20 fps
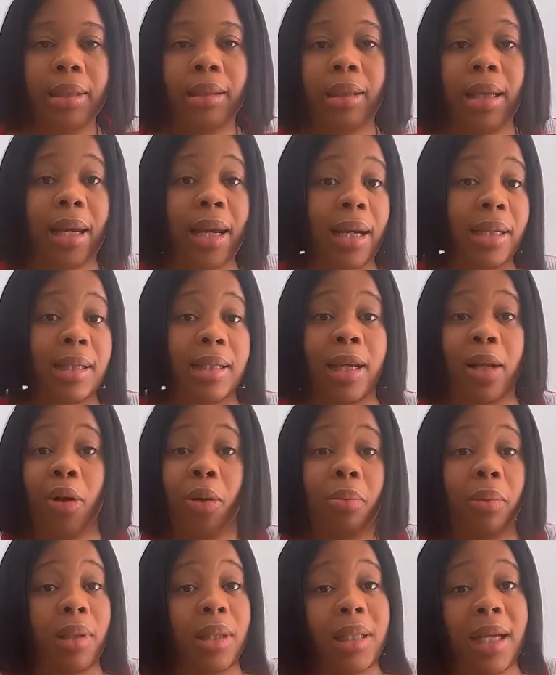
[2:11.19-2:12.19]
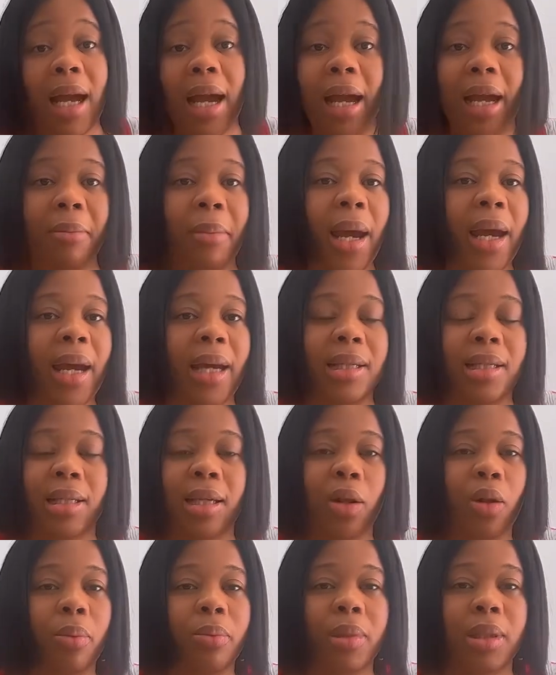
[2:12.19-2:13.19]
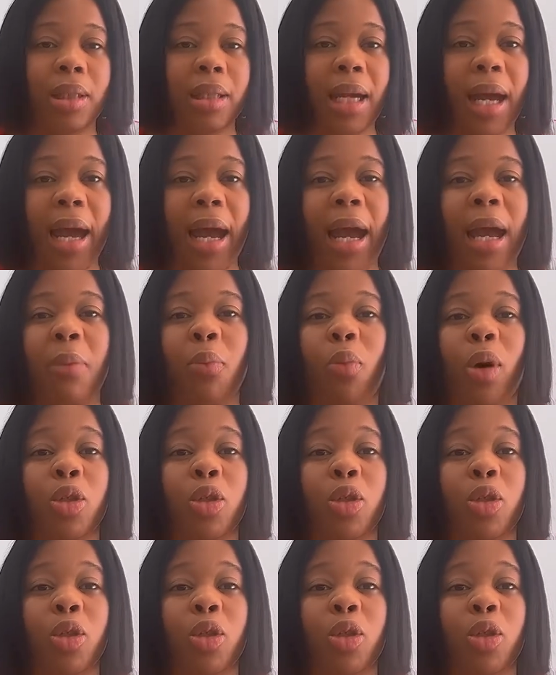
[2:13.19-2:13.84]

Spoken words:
They can set up the time, I can set up the time.